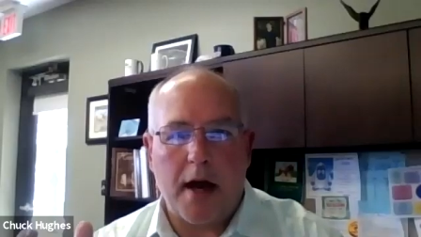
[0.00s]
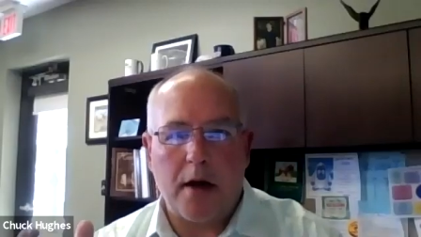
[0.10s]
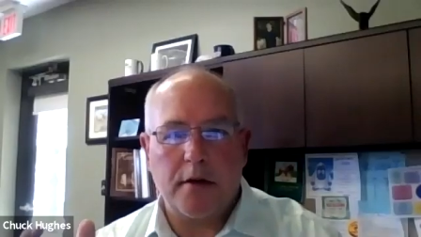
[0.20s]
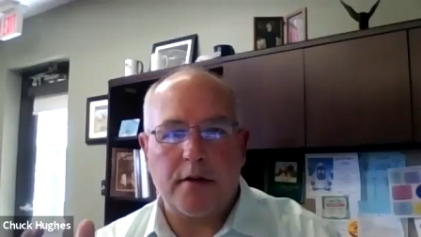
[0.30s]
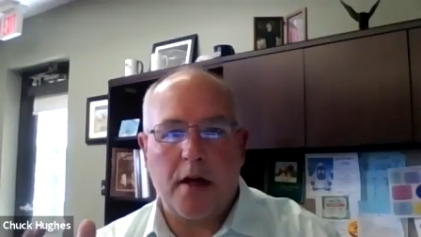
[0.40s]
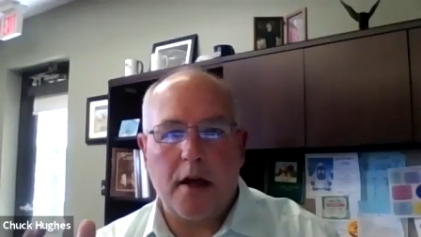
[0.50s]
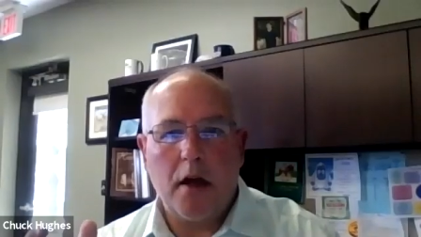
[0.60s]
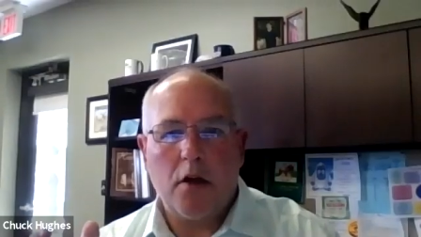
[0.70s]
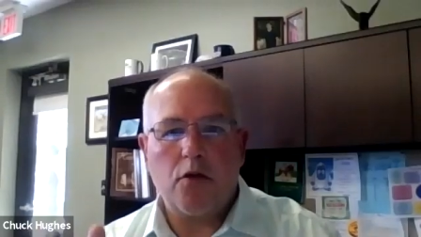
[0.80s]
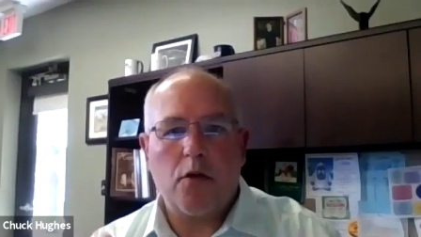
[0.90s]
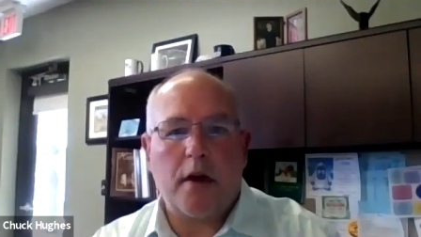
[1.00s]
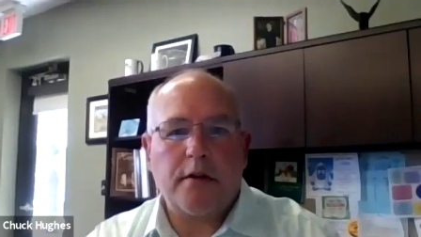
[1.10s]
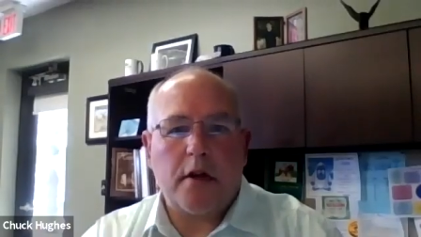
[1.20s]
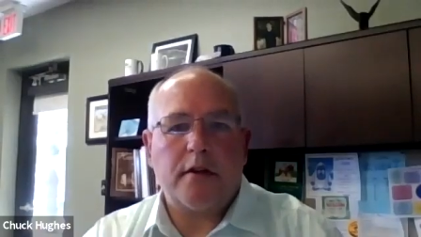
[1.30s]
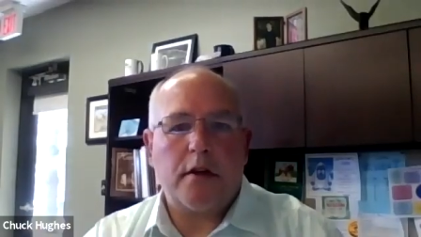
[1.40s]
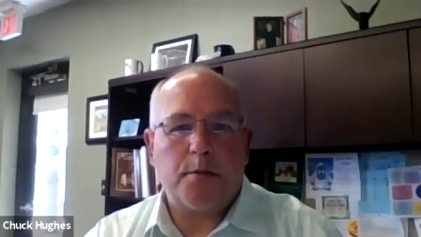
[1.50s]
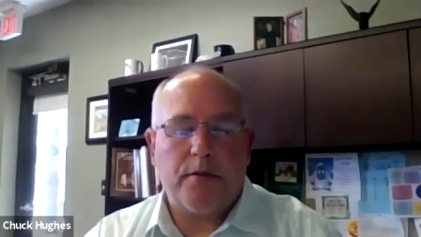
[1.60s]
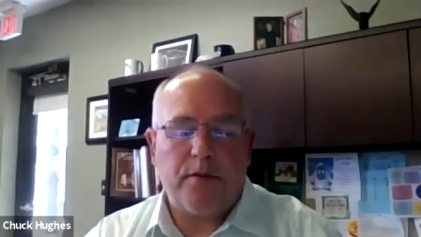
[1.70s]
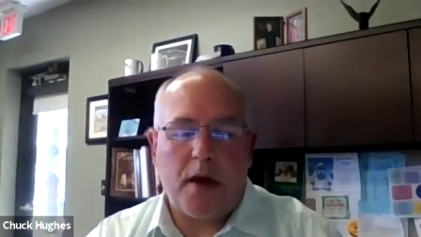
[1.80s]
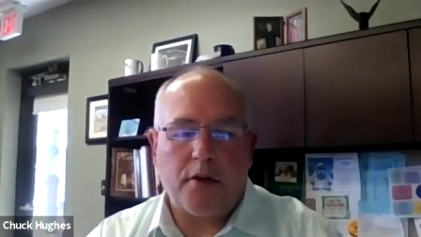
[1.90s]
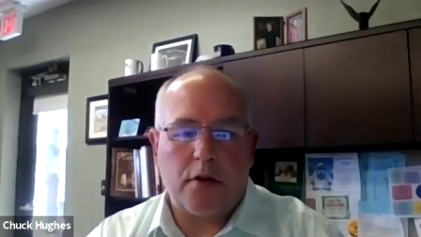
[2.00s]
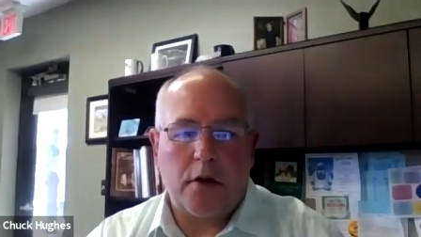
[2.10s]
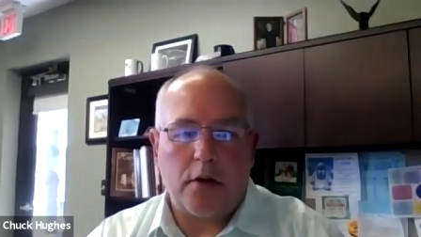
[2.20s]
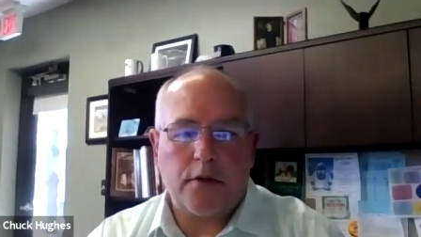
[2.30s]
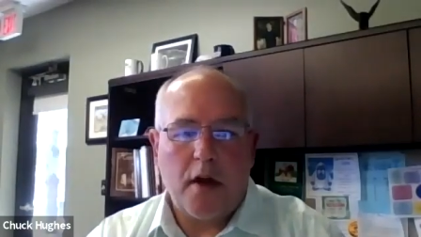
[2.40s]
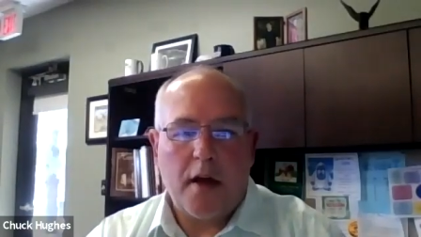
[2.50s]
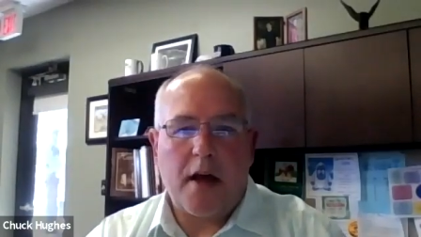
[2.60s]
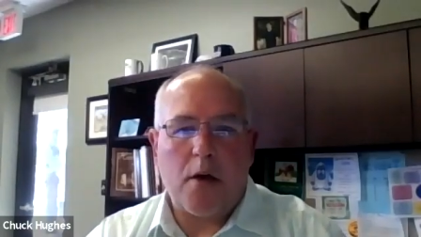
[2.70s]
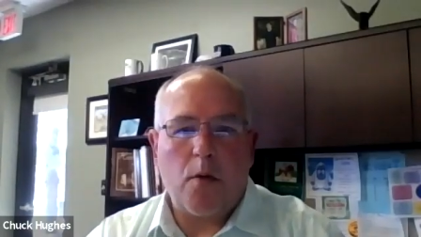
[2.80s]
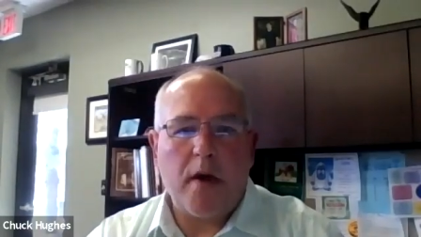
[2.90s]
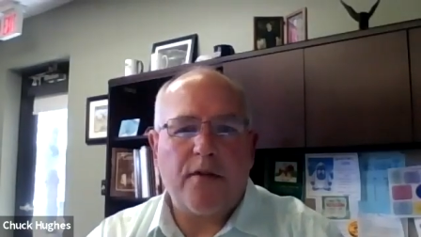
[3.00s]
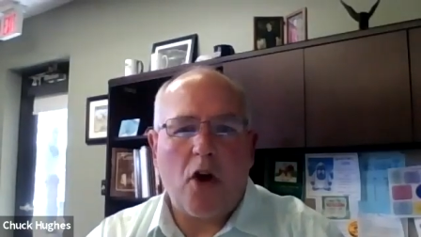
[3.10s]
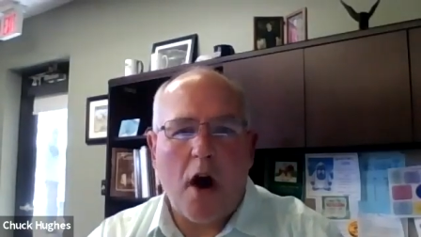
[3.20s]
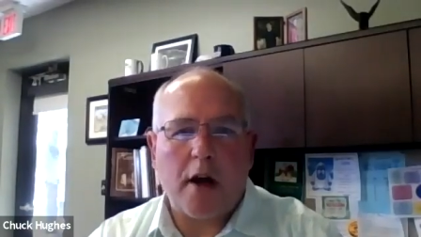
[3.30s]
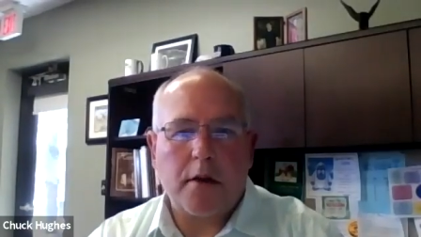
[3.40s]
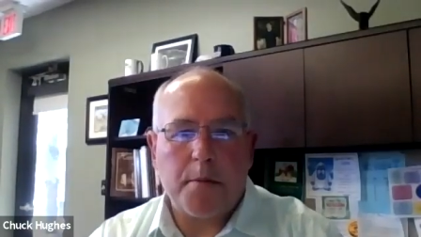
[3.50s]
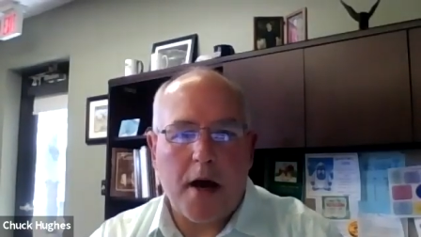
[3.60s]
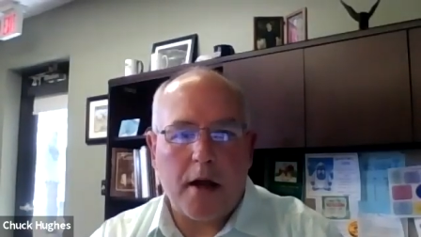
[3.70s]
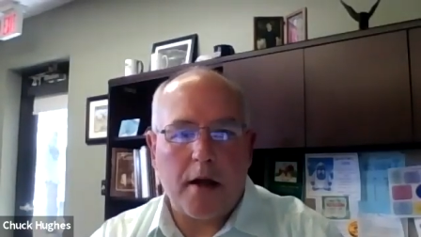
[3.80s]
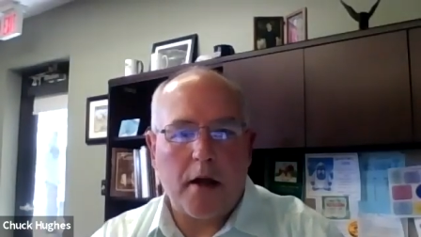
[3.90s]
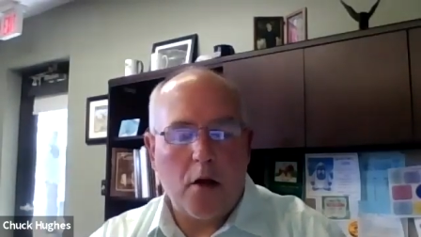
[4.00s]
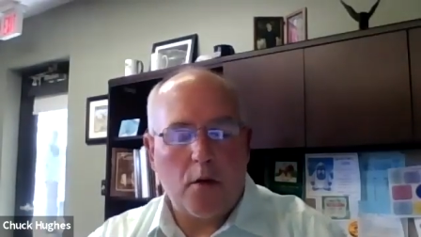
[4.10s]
I would say trust us as professionals that we've talked about it,